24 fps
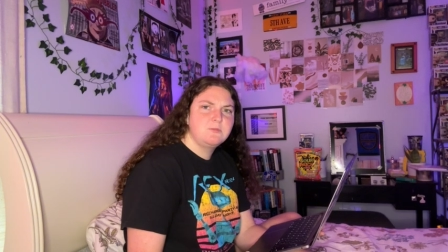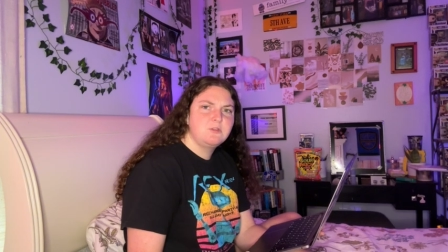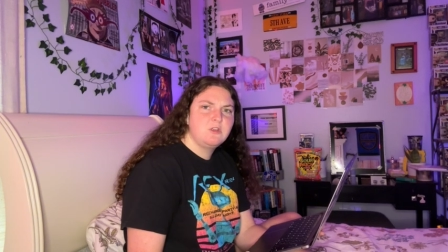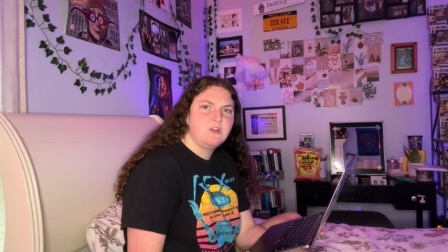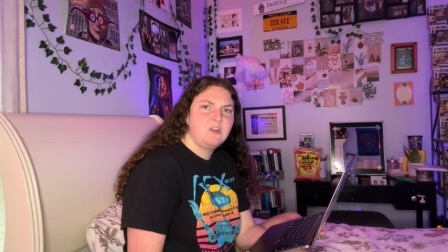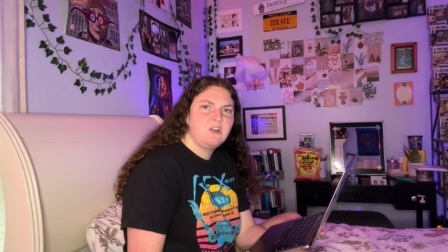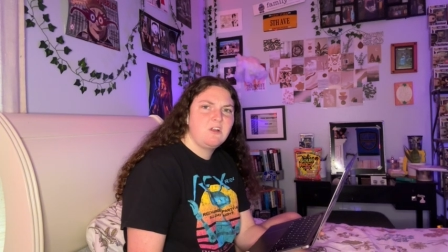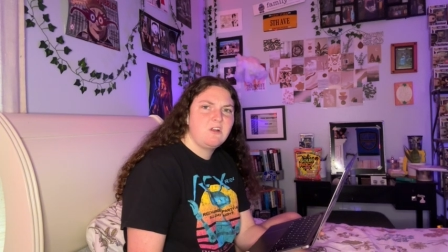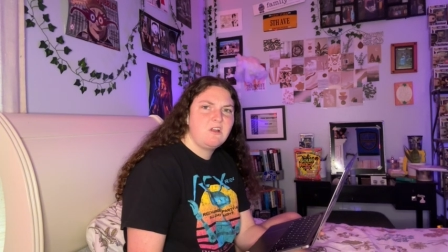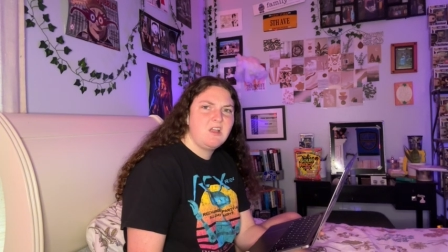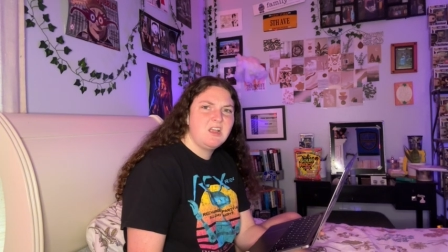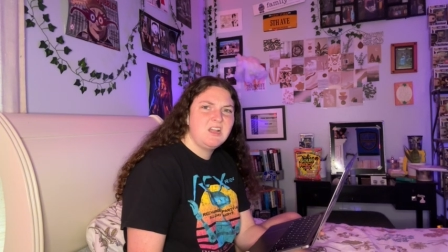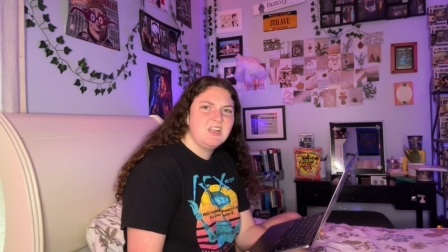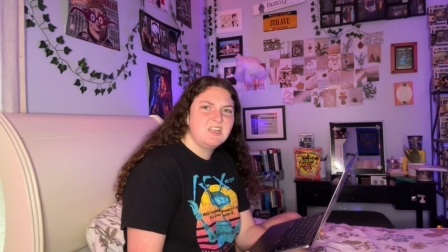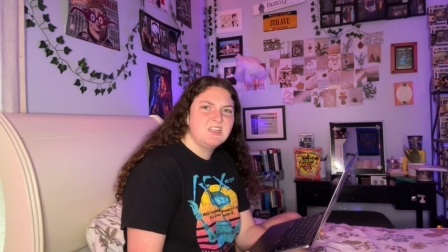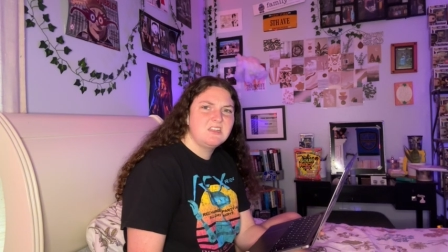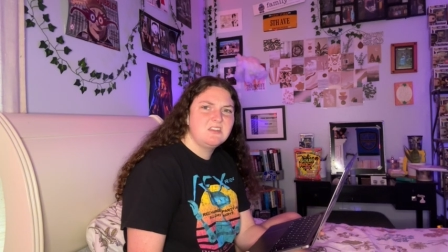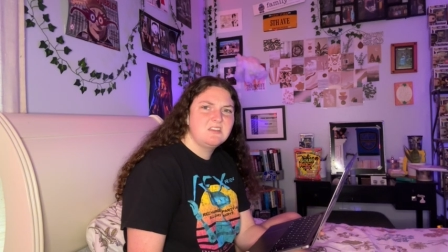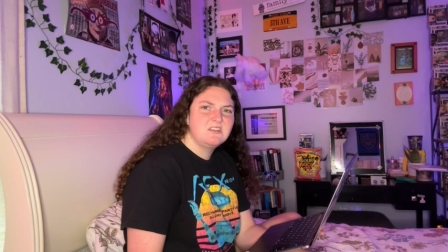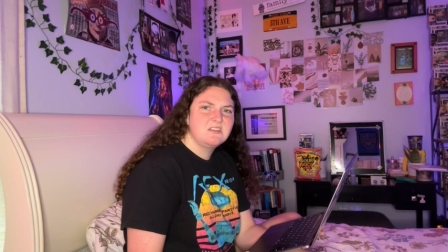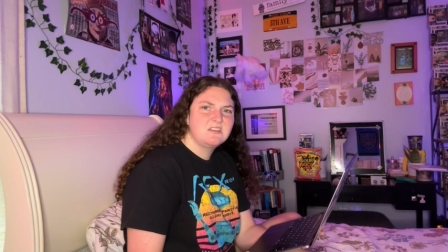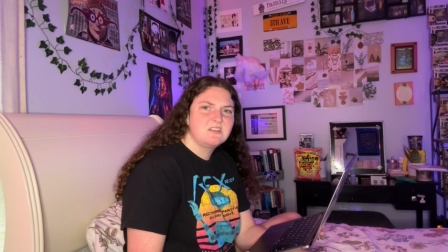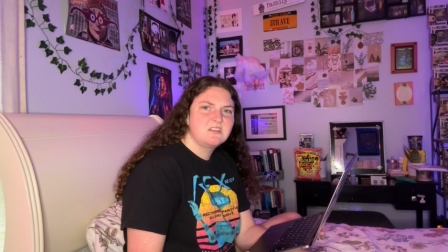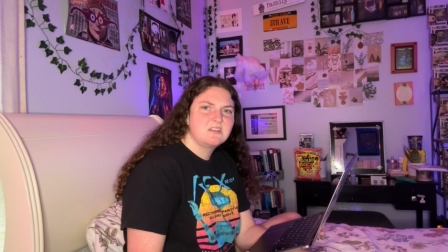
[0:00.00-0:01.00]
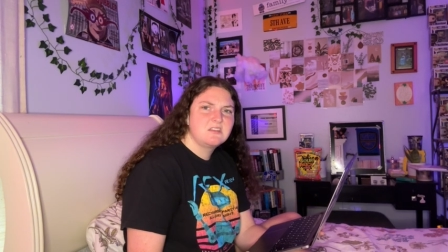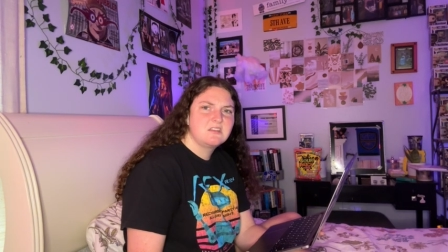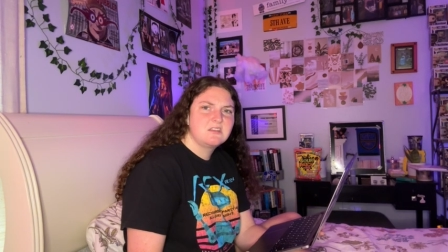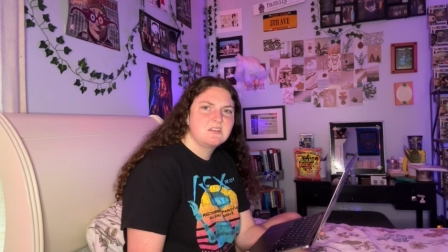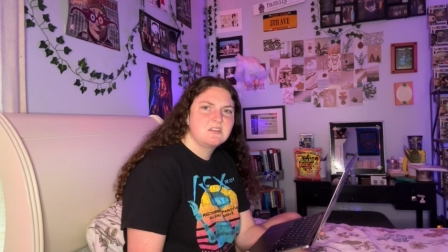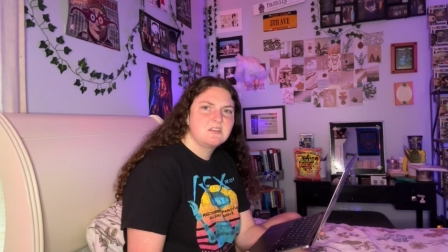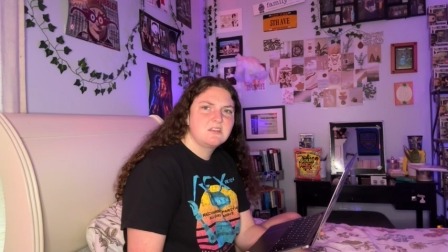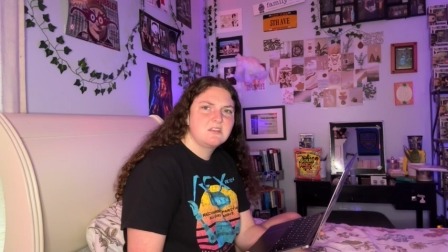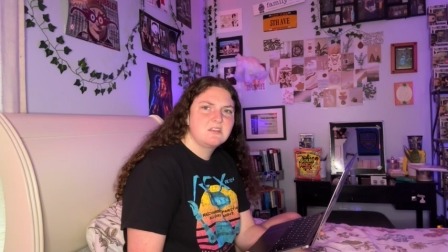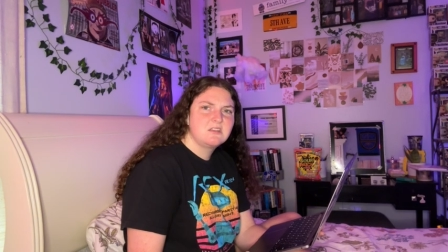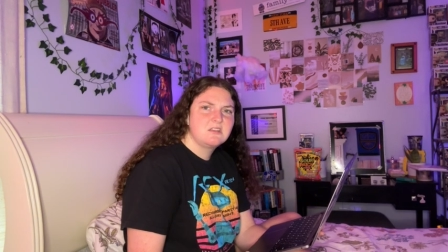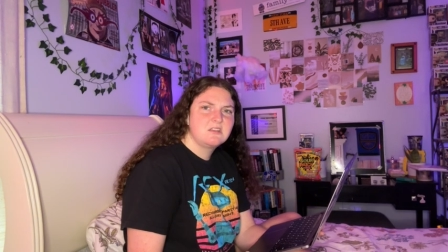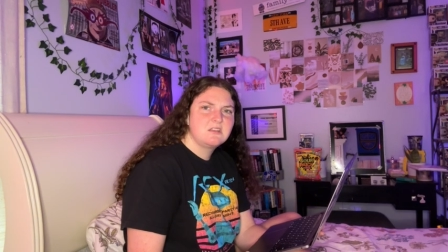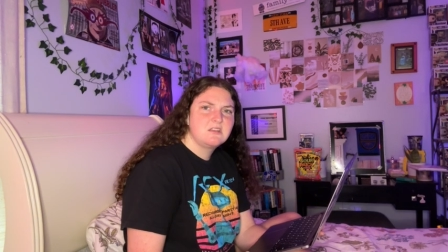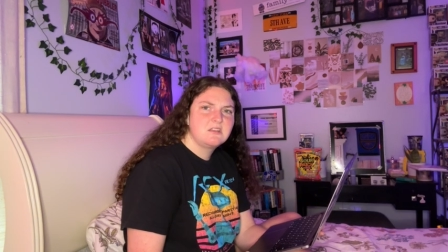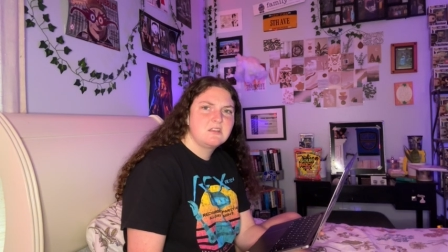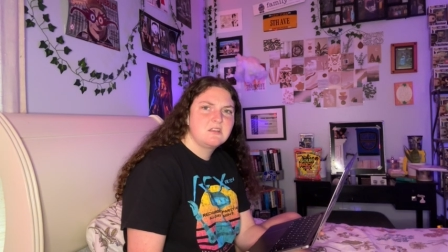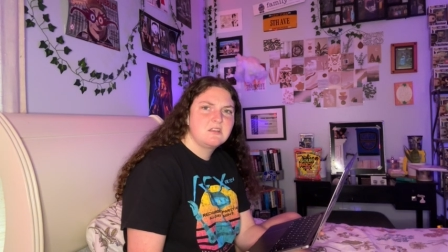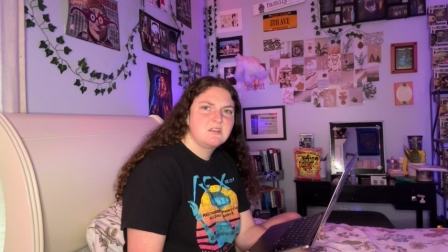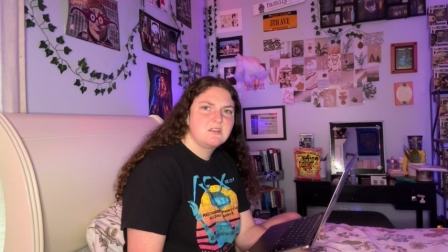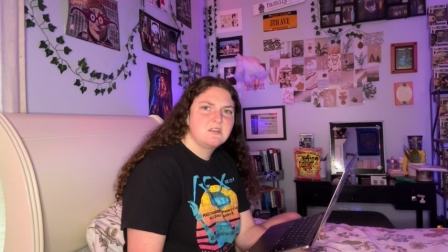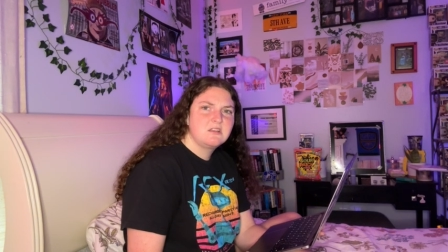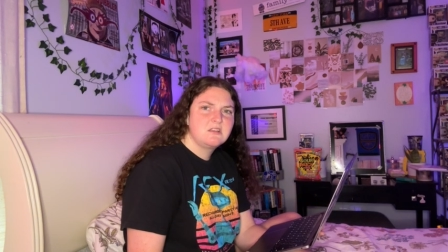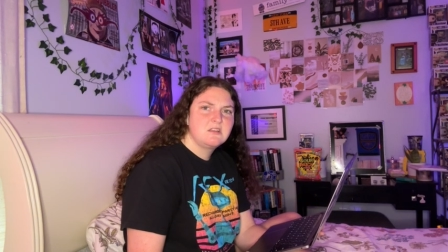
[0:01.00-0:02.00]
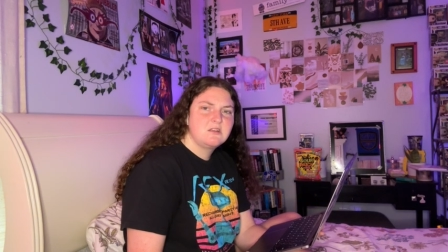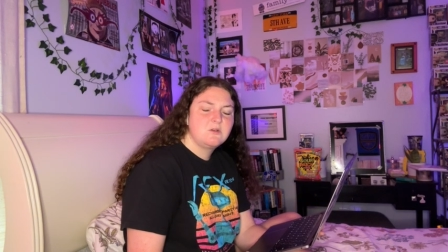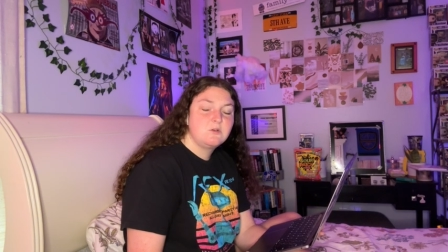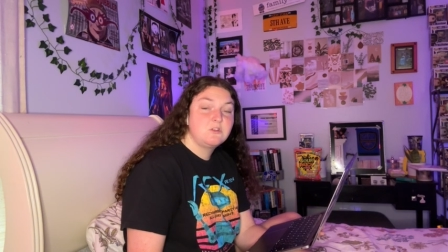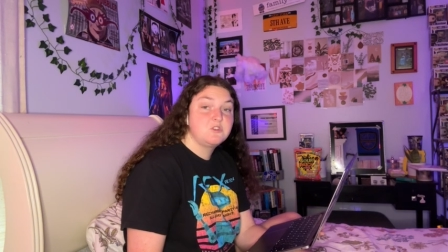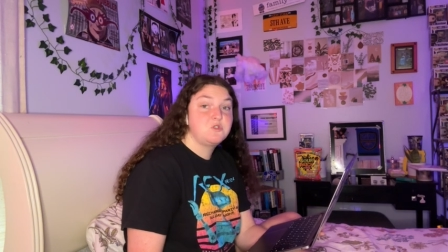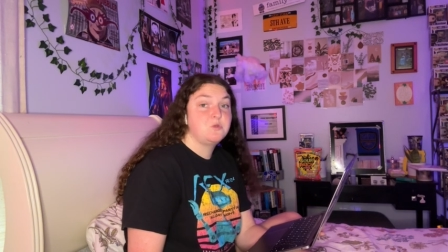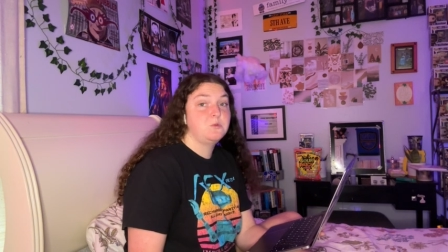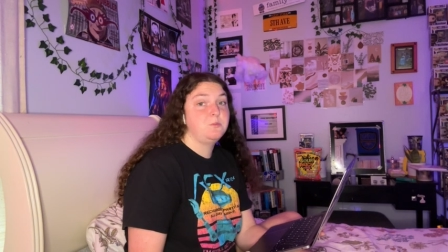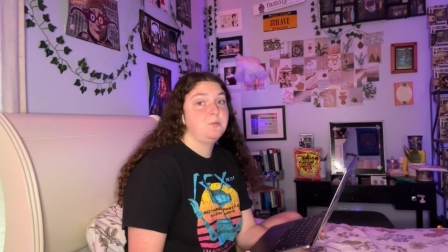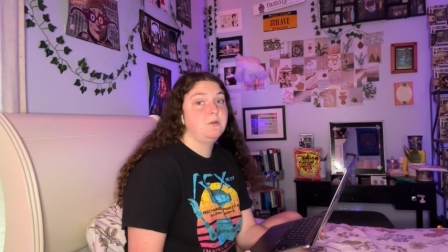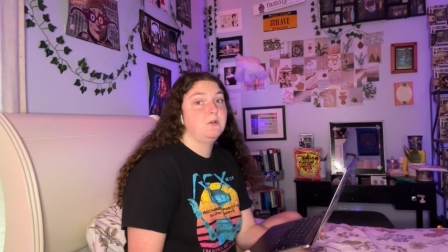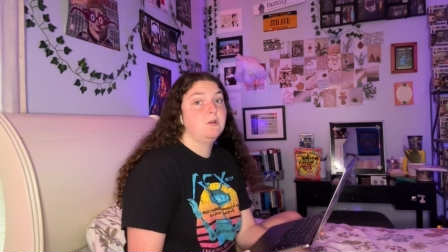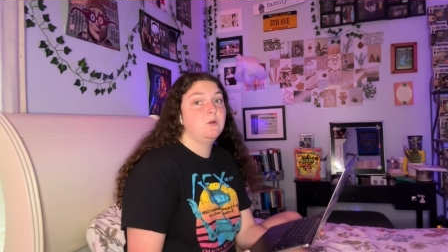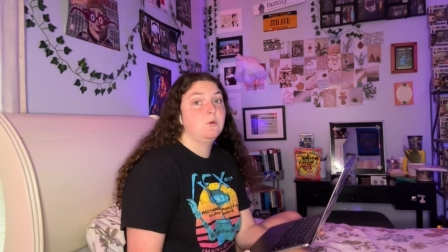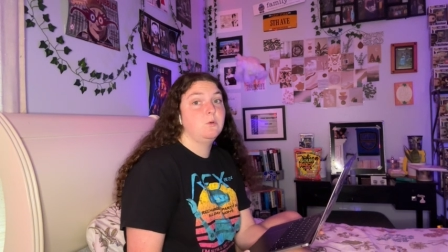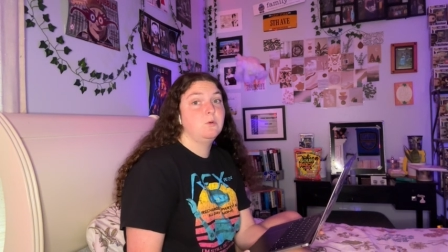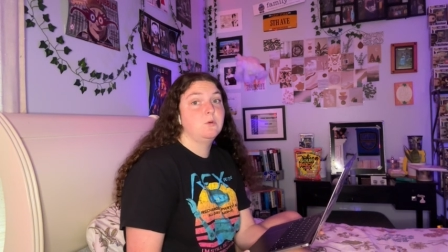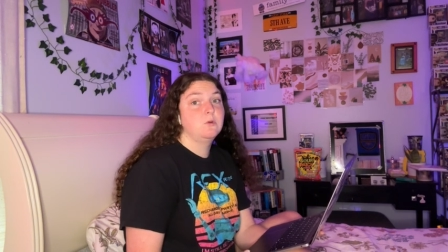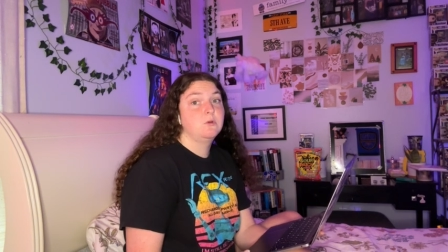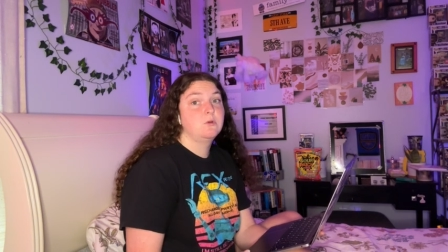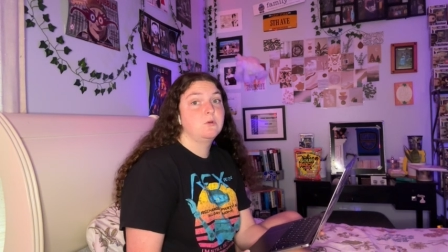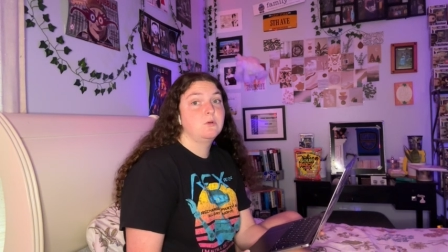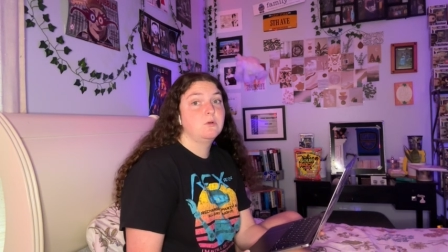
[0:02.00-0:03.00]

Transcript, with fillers: Sawyer Island, which would be cool.